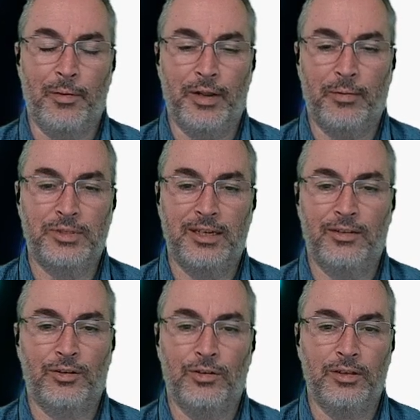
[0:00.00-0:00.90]
And I'm sitting
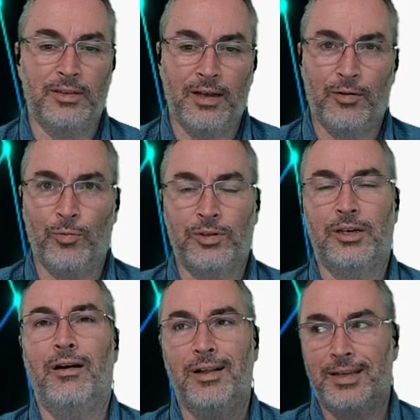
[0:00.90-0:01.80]
there going, no, we're
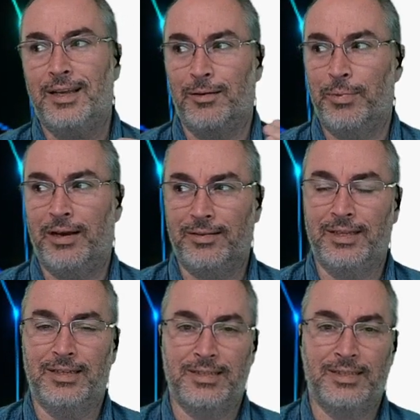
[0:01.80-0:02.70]
talking about
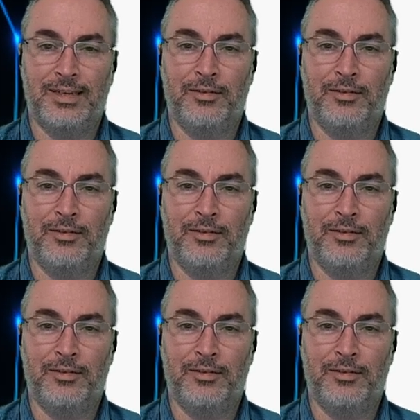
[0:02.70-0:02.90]
this